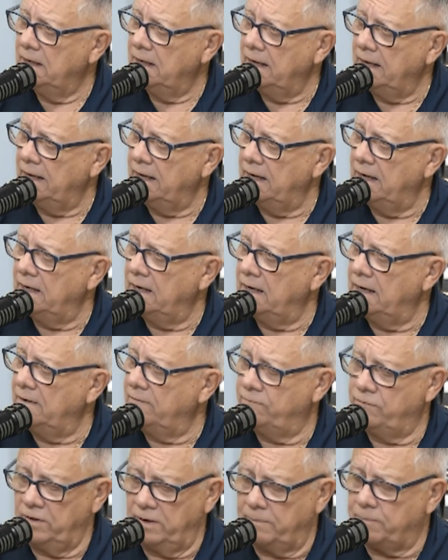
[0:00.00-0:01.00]
And
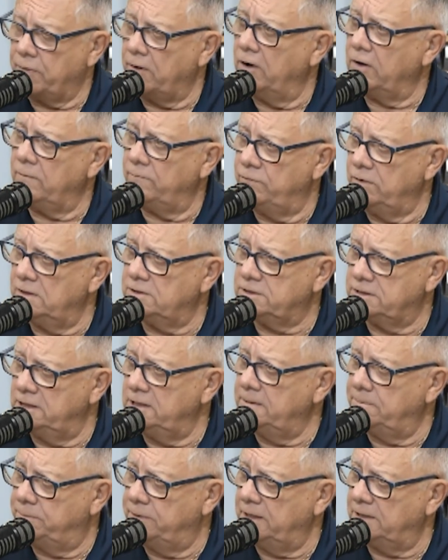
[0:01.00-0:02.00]
if in the program, if you'll see
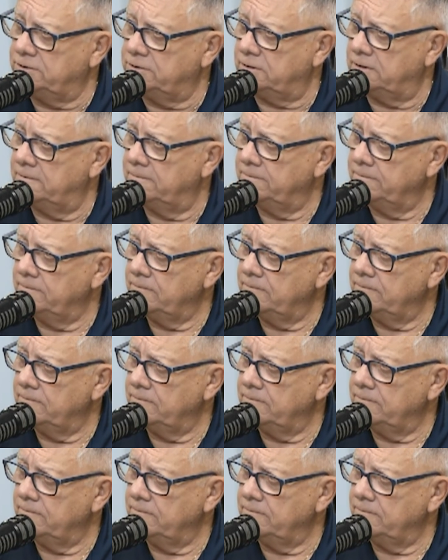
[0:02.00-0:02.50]
the picture,